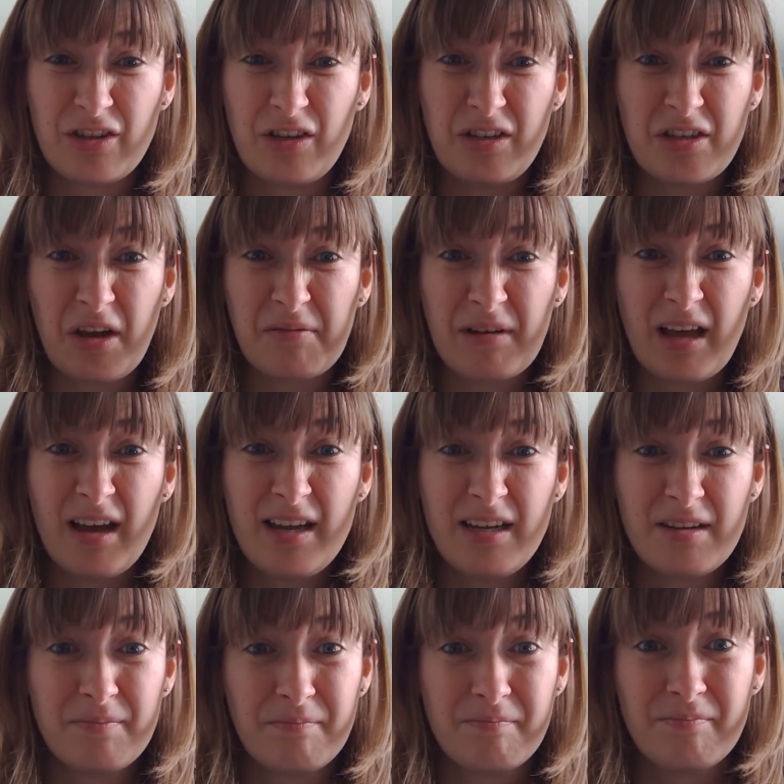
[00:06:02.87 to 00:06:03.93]
that you don't like,
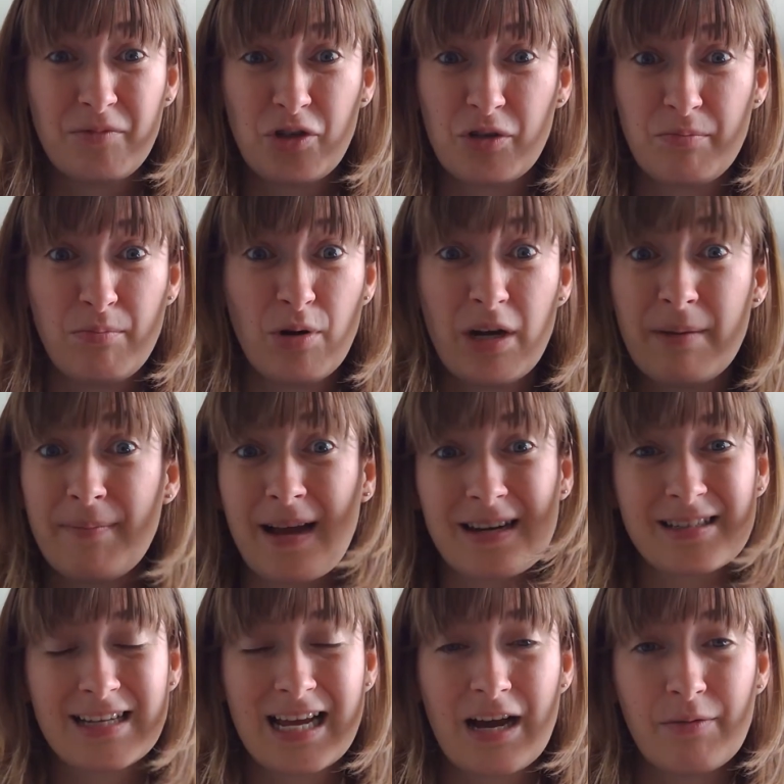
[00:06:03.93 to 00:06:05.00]
just put it
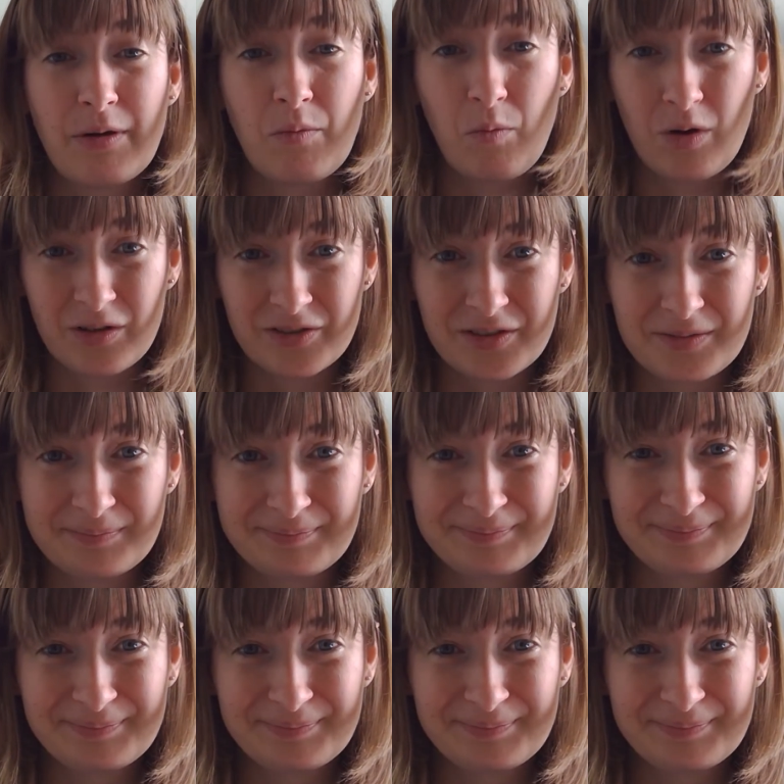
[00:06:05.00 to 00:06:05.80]
back to how it was.